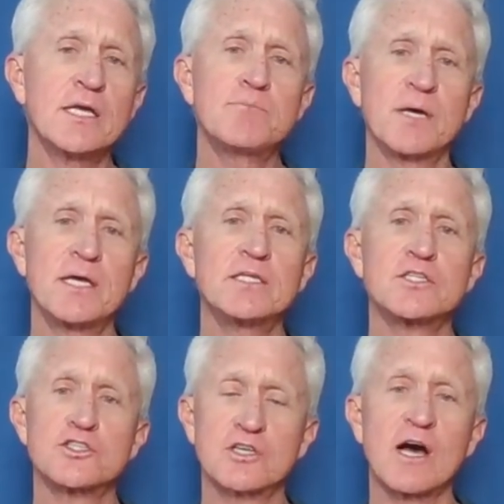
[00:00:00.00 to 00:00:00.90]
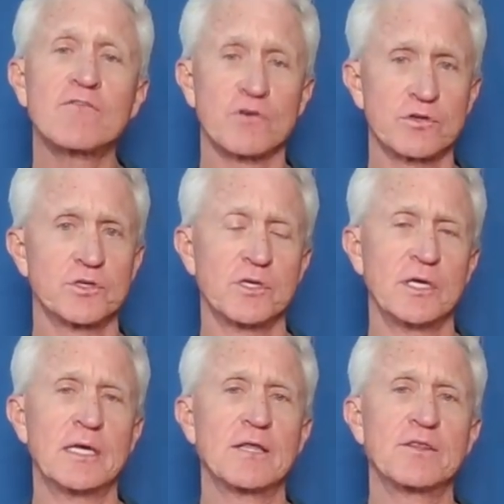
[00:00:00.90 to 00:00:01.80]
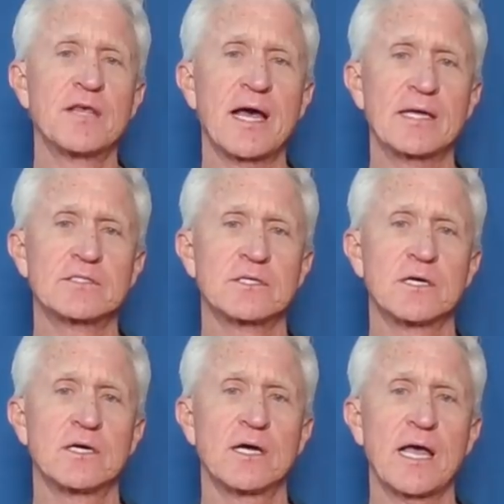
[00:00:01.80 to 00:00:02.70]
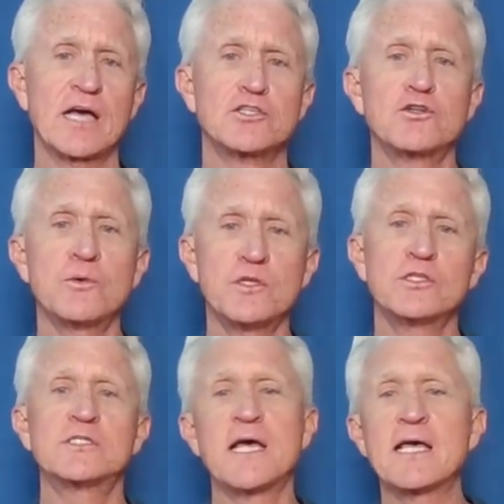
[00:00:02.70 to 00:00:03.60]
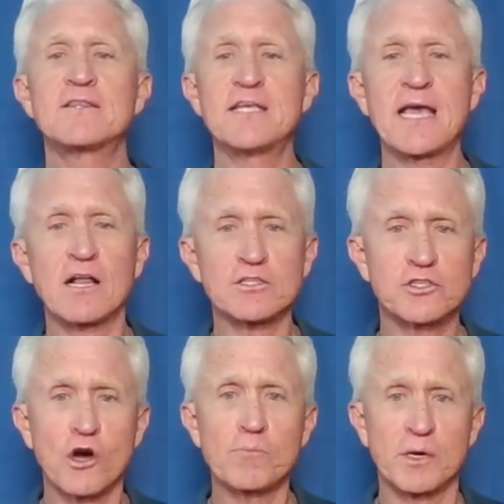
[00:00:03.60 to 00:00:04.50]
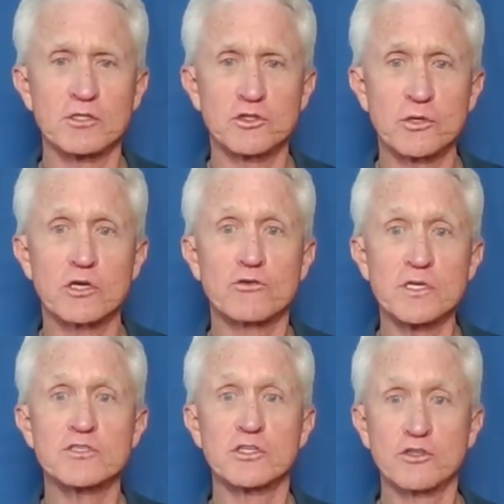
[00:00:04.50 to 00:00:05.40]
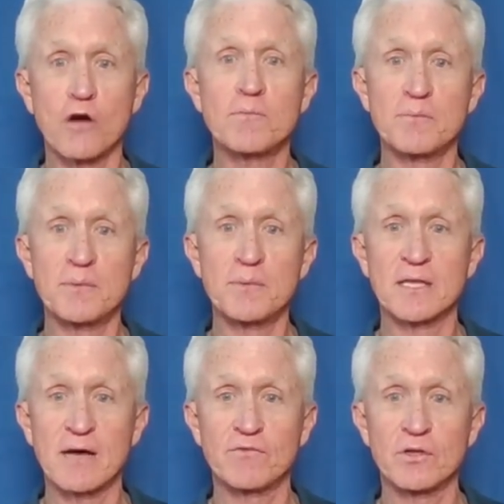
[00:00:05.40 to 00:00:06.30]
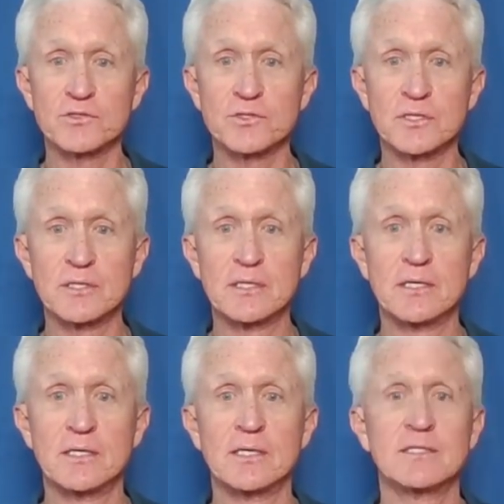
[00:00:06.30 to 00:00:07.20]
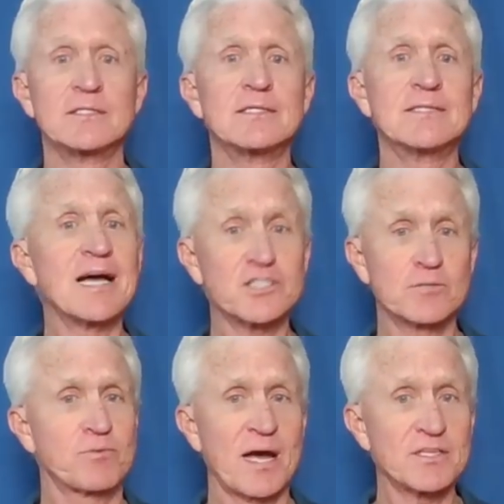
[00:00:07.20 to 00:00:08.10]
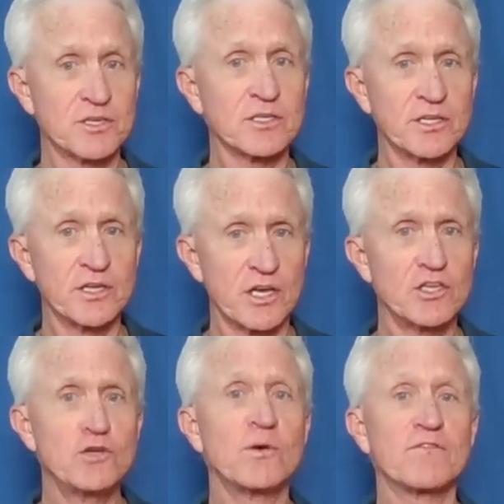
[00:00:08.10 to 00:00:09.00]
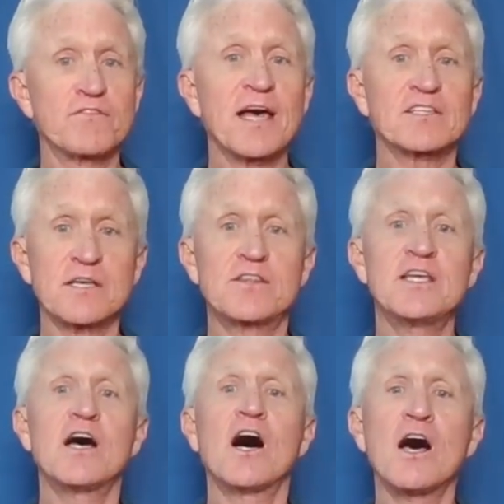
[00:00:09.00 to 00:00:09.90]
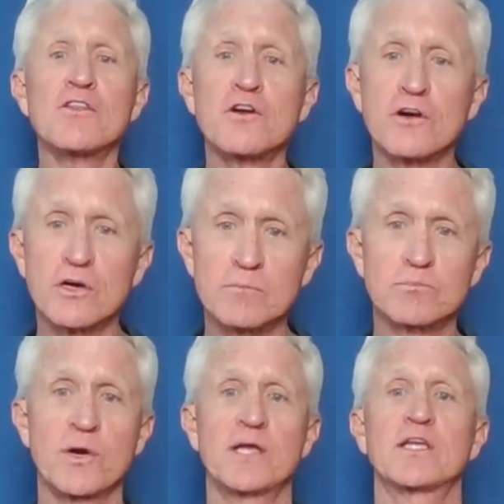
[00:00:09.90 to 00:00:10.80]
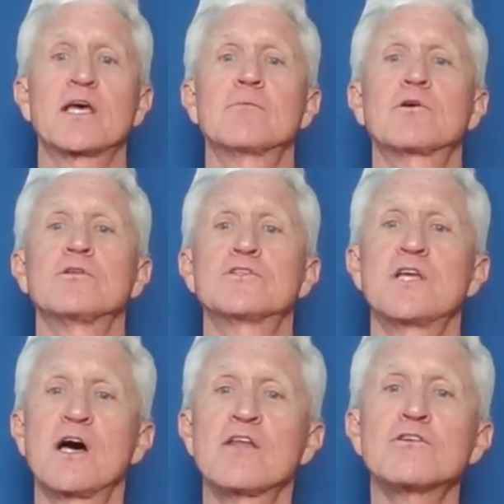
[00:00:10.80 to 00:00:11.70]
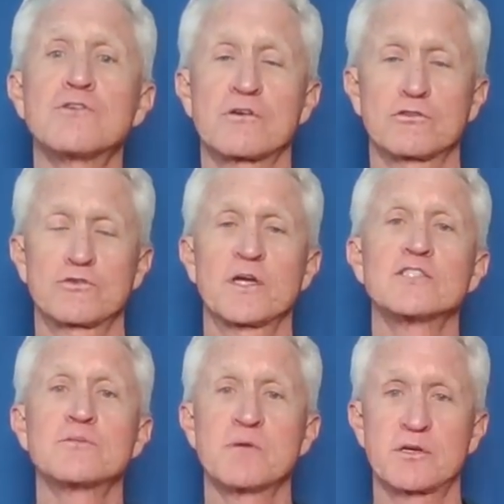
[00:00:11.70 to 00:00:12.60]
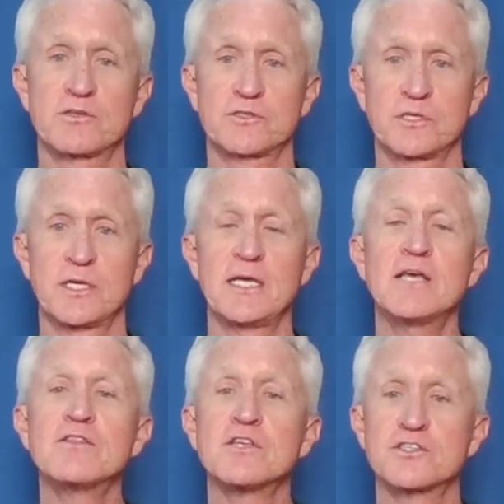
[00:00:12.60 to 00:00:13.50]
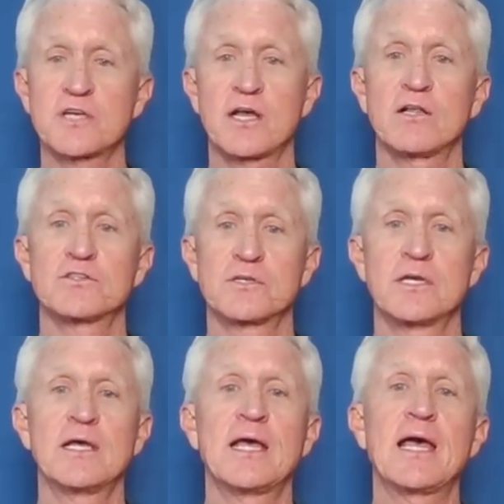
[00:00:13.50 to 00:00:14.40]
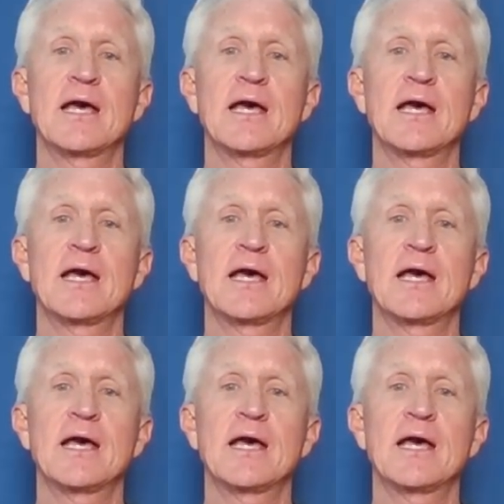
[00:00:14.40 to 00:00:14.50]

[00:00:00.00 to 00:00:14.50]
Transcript: And he, he discovered that uh, as you take the L-DOPA to increase the dopamine levels, not surprisingly, you affect the other brain chemicals, the other neurotransmitters in the cells.